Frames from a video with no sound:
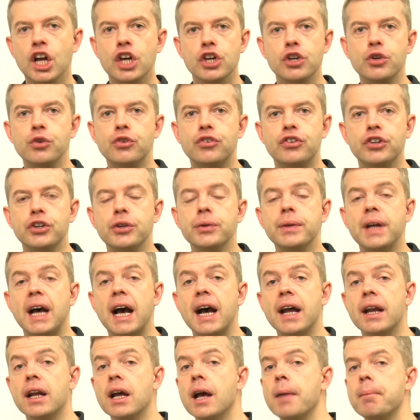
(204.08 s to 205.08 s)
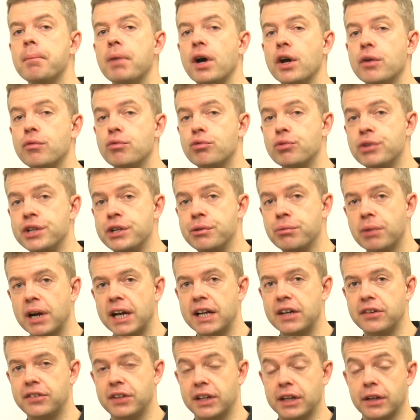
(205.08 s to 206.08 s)
You do that by
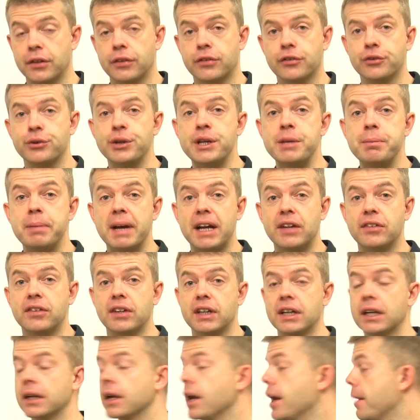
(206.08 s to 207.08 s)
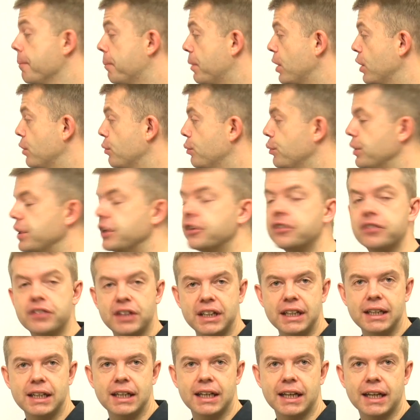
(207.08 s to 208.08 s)
re-raising, three betting, by
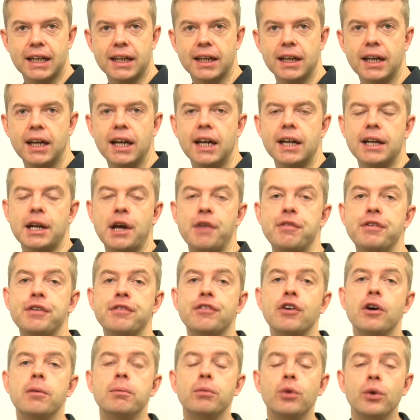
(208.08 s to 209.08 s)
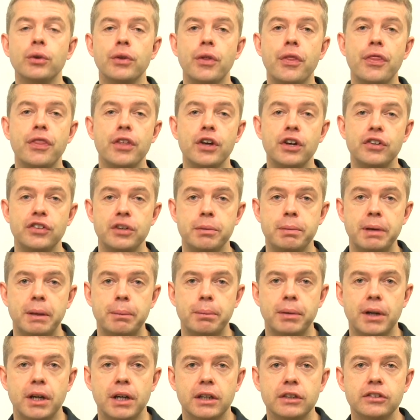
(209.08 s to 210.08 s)
re-stealing. Now, if you've got more than 30
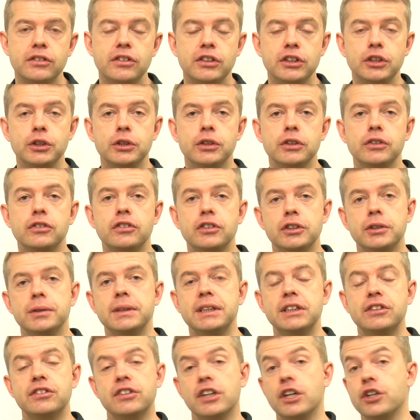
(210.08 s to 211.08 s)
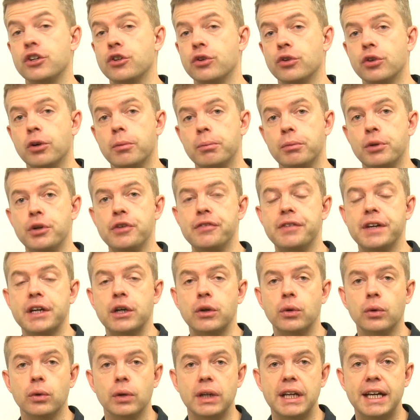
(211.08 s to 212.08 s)
big blinds, you can do this and you're not
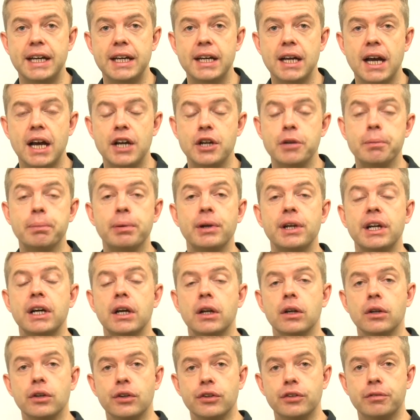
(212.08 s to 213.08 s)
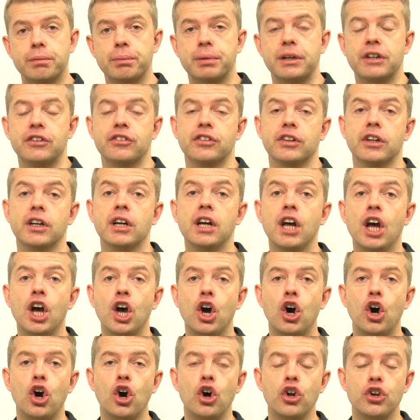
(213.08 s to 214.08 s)
moving all in and you're putting a lot of pressure
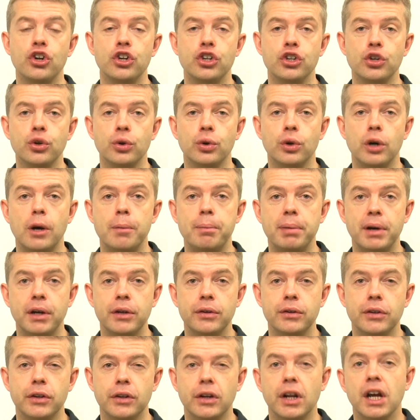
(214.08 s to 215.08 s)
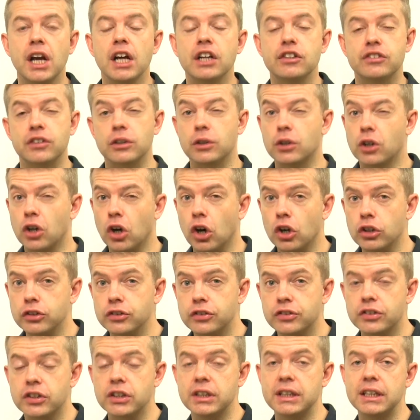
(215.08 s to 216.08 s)
on your opponent. So
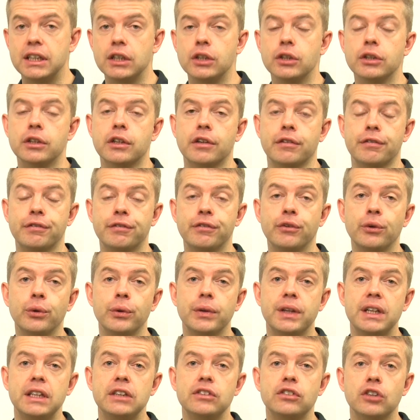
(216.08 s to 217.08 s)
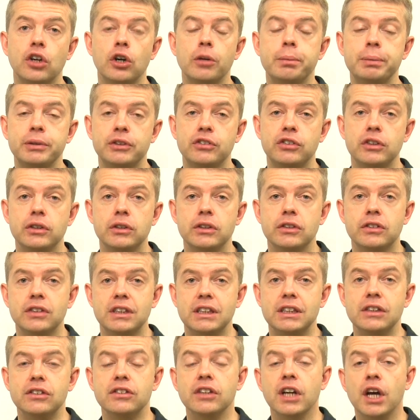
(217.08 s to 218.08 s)
constantly look for these
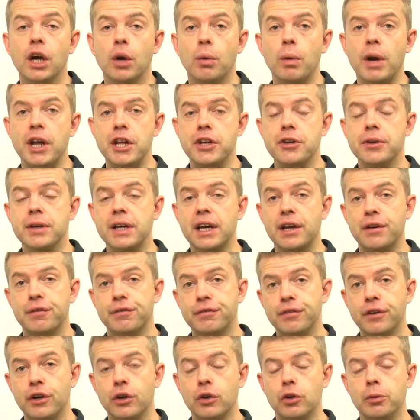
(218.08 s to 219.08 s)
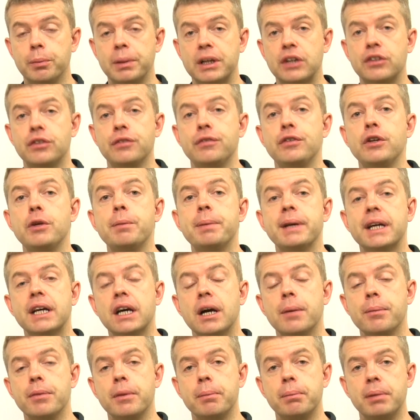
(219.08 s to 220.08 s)
opportunities where you can get a fold, because if you pick
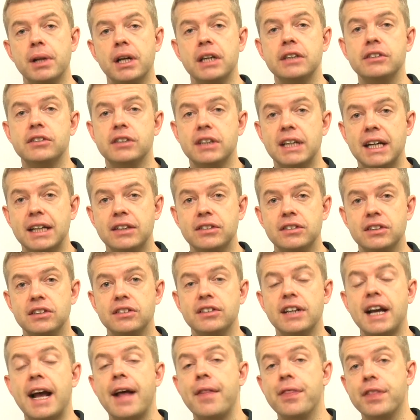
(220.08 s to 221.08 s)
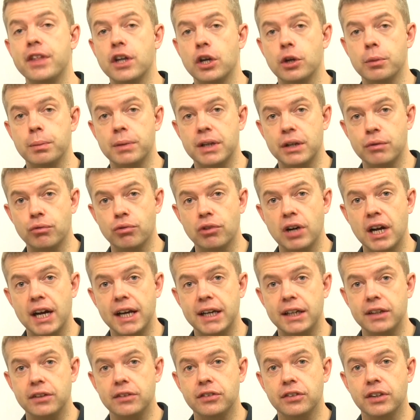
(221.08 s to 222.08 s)
up the blinds and antes and the opening
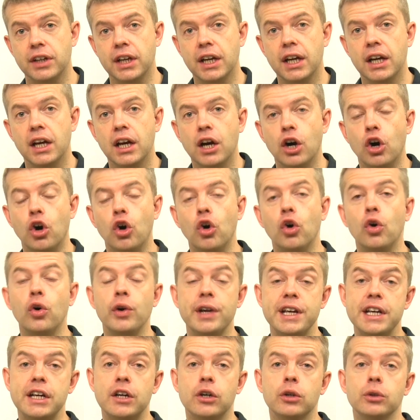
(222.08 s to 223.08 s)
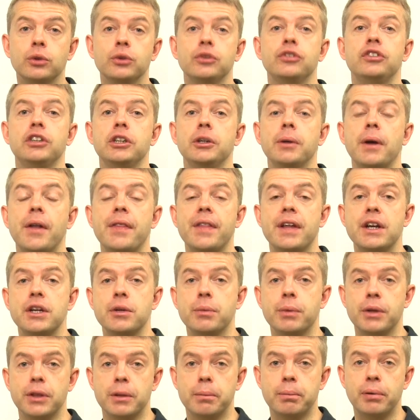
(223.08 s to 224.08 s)
raise, or he calls you and then
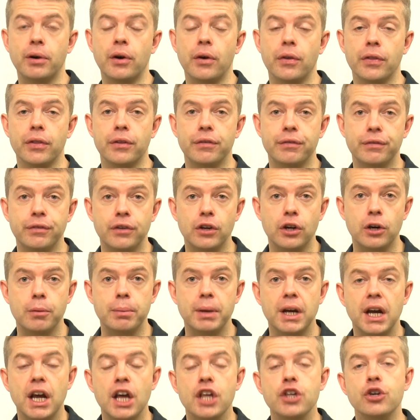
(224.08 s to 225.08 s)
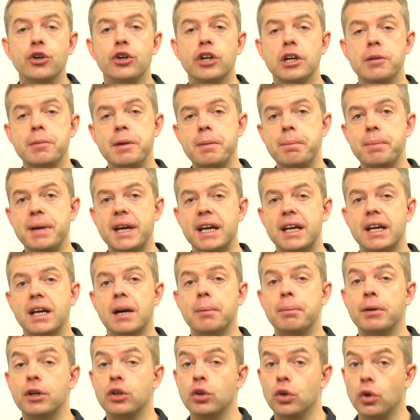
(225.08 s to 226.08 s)
you win the pot on the flop, you're going to be picking
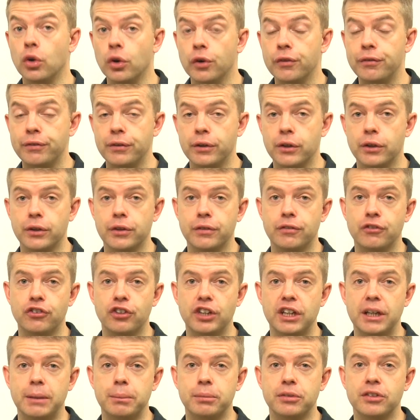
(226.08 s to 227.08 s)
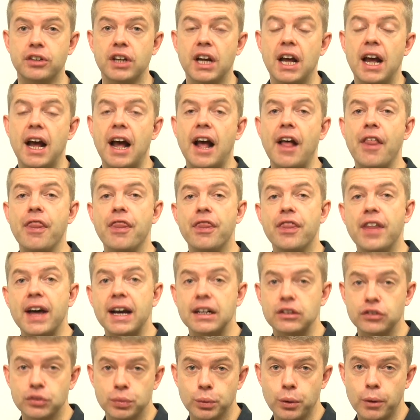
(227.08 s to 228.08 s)
up an awful lot of chips, and
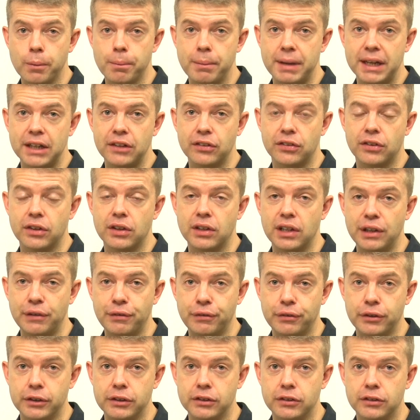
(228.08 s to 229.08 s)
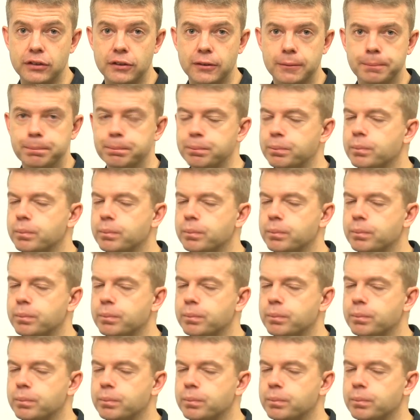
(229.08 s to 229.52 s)
that's what makes the difference.